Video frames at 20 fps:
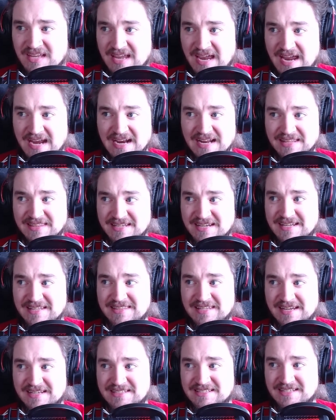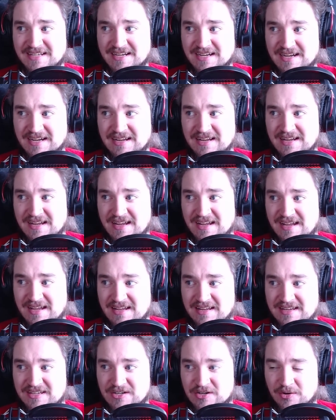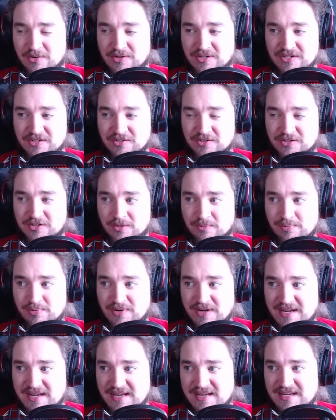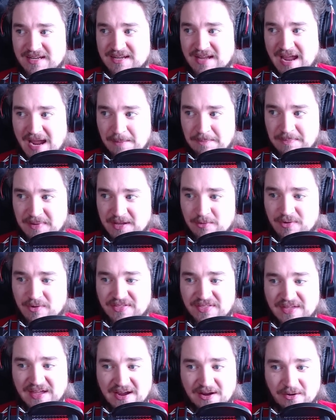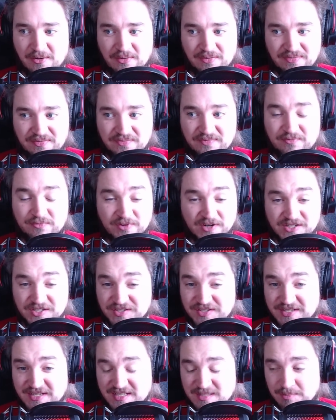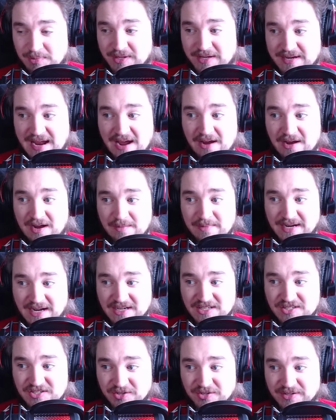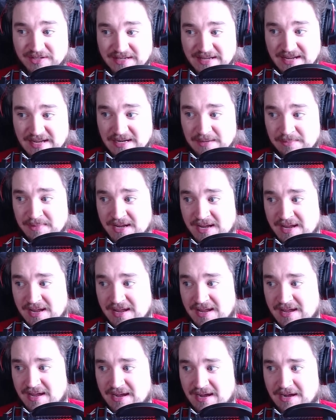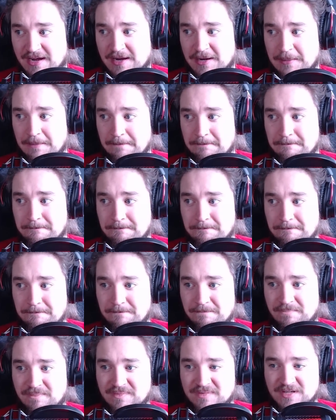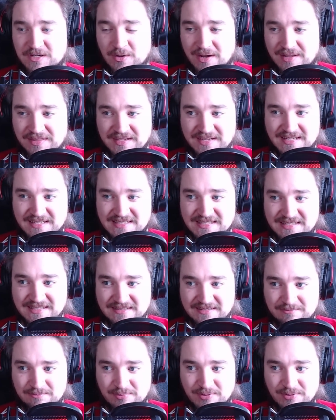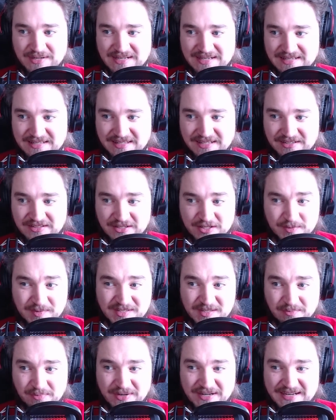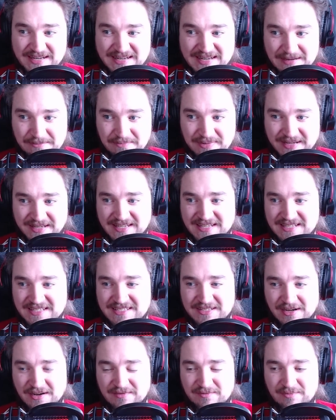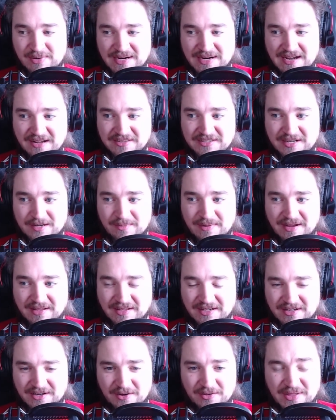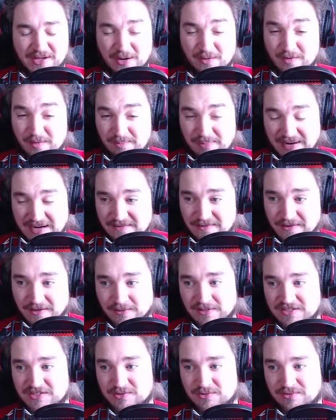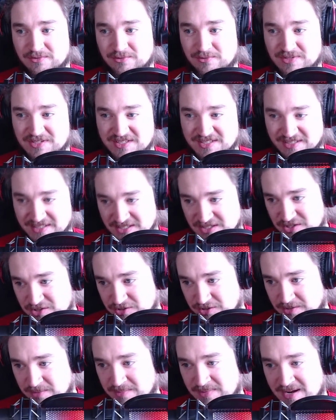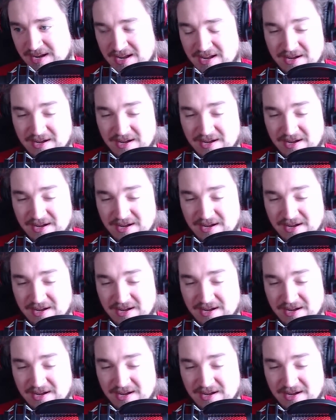And I think that, you're pretty happy with how free agency has played out. I mean, I certainly am. I think it's there's been some pretty nitpicky stuff put out there about like, they overpaid for Chris Lindstrom,